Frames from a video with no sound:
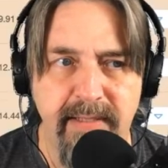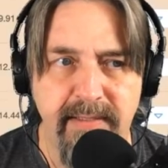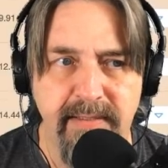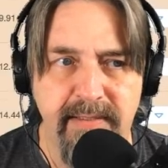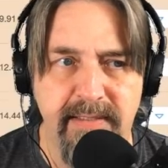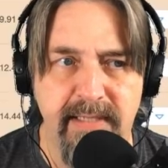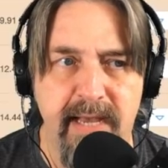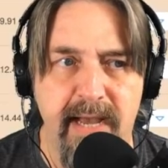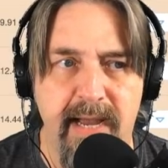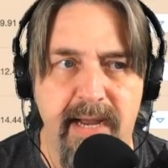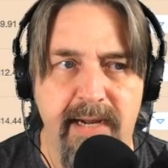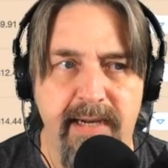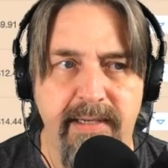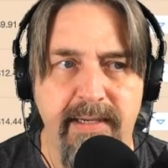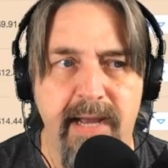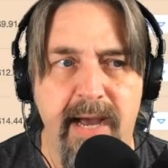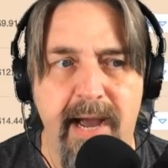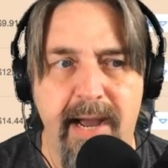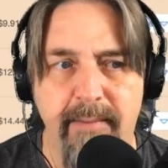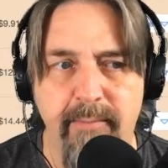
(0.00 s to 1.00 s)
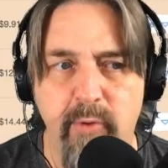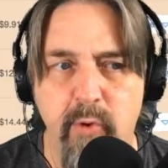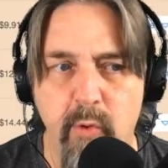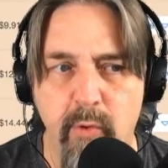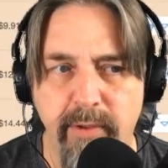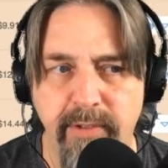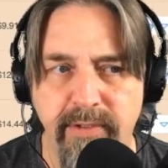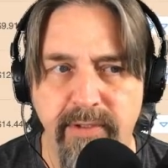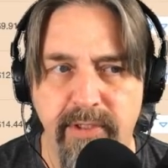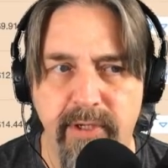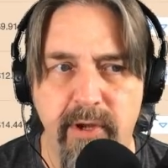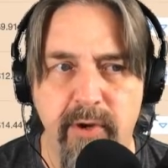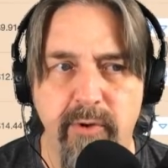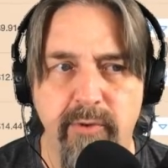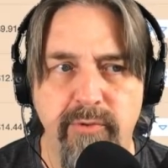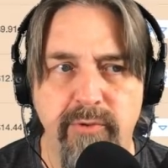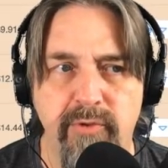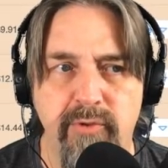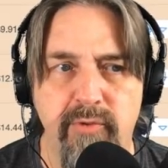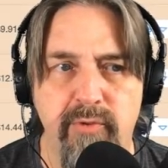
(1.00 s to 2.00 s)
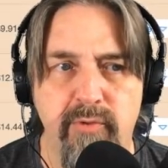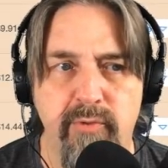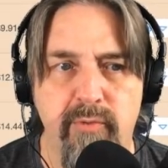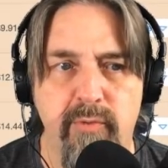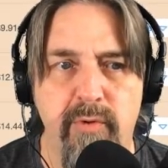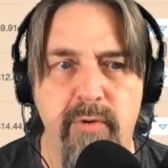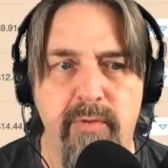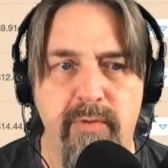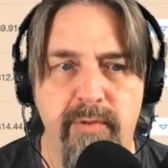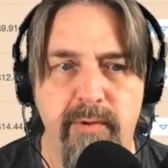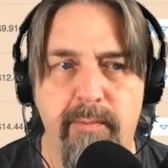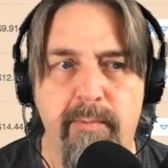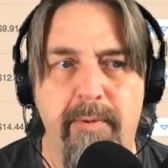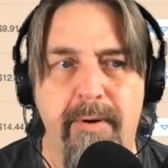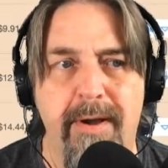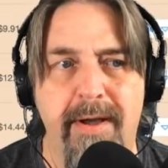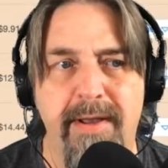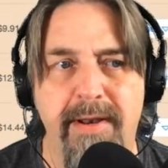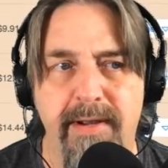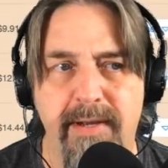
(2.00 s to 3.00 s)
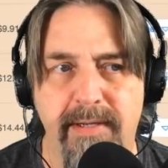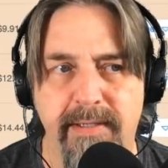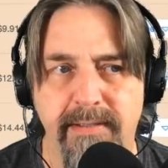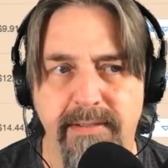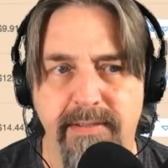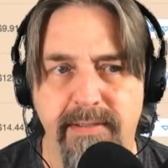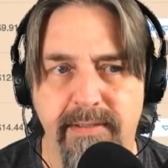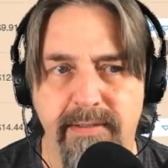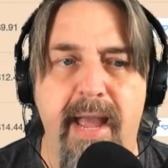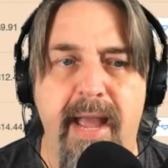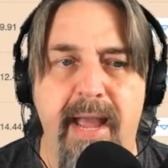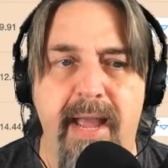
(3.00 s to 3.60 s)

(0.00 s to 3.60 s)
side, I'm going to go to the products.